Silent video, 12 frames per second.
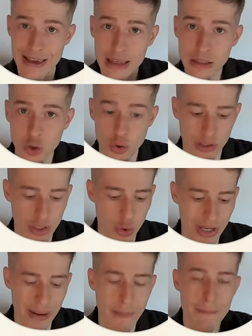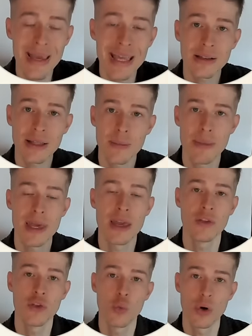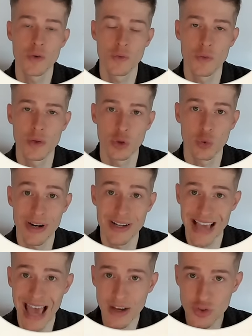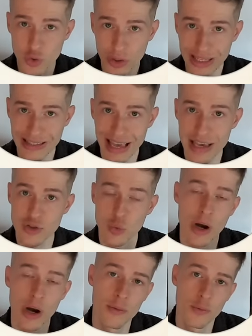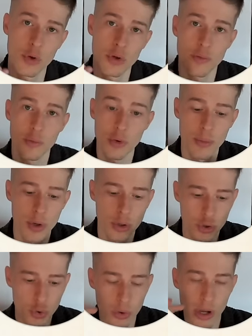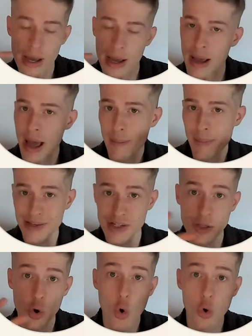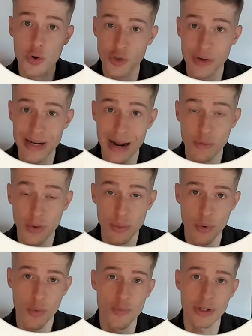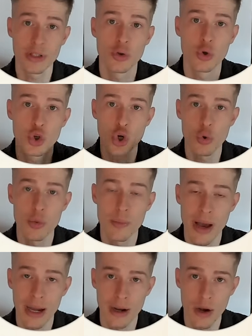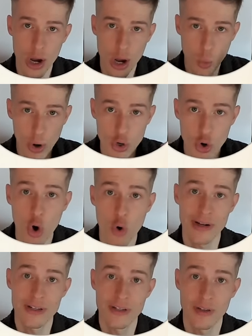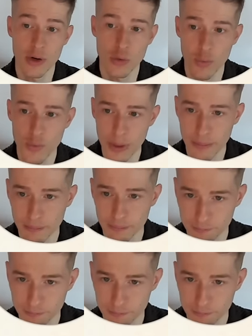Internally, you can immediately be in the wish fulfilled, whereas externally, it takes a while for the mirror to basically orchestrate everything perfectly to show you back where you already stand within.